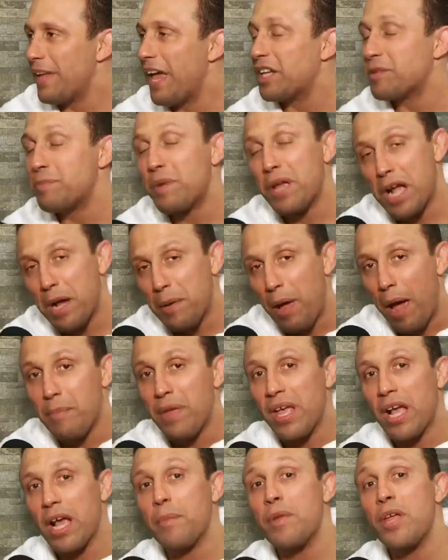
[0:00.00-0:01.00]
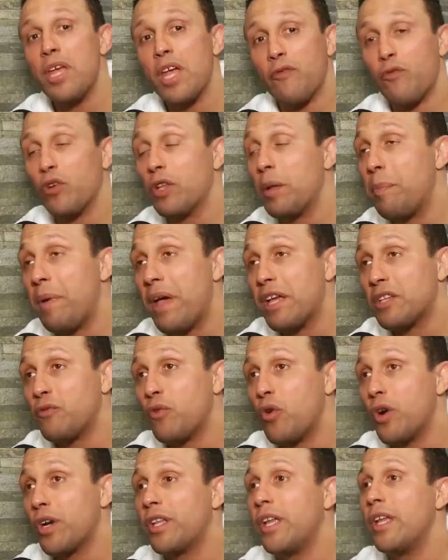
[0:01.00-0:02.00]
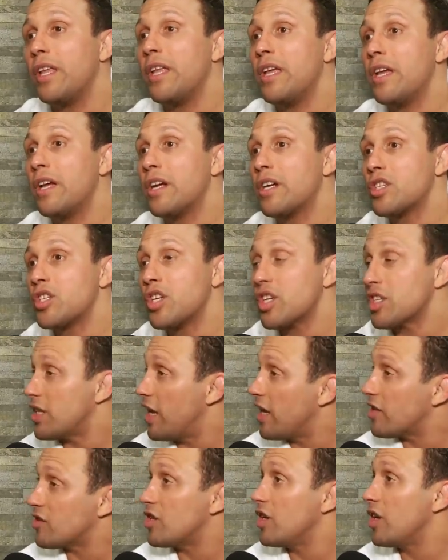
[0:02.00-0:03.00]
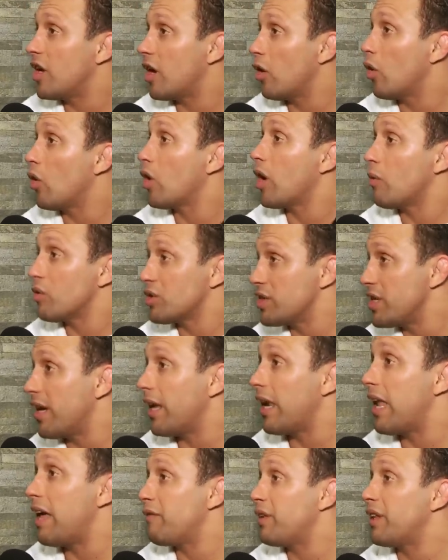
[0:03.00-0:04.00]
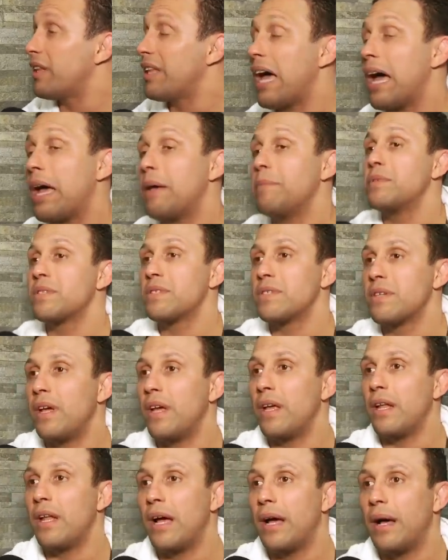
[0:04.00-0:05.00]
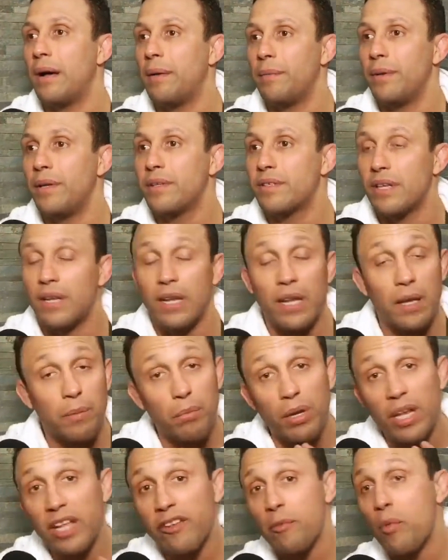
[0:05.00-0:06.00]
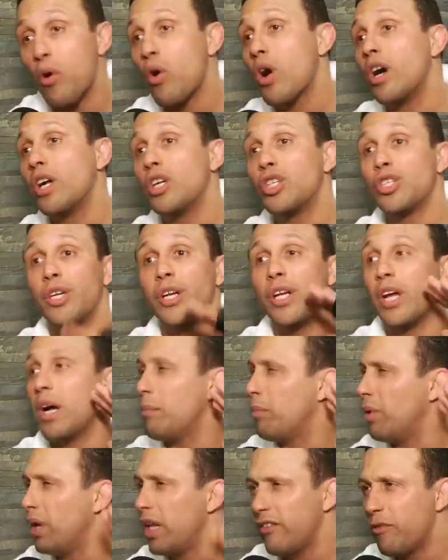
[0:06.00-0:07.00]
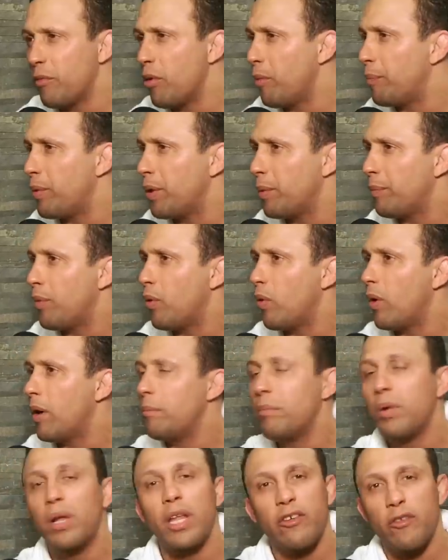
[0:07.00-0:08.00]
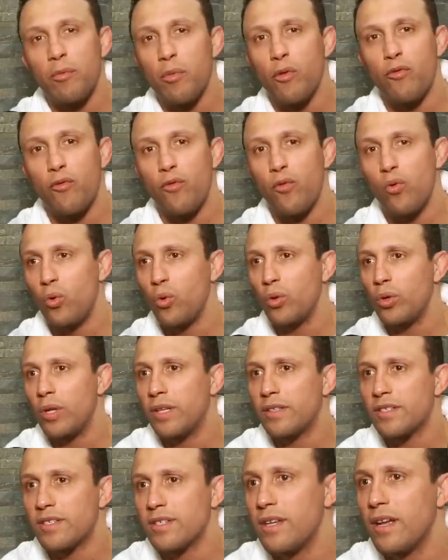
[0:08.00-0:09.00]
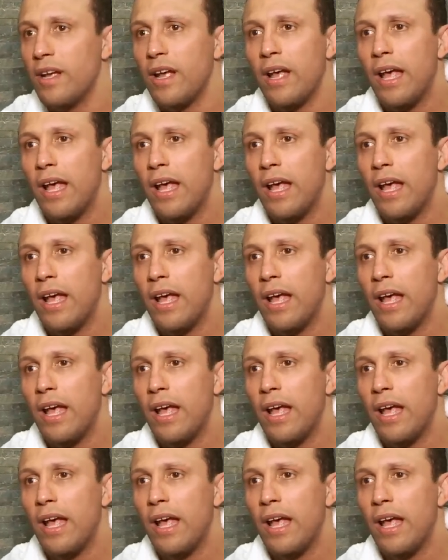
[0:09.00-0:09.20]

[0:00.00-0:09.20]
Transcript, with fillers: Yes, has been I've been coming here for the past 14 years. Just last year alone, I was here 11 times, and uh, it's an unbelievable country, unbelievable people, unbelievable food. It's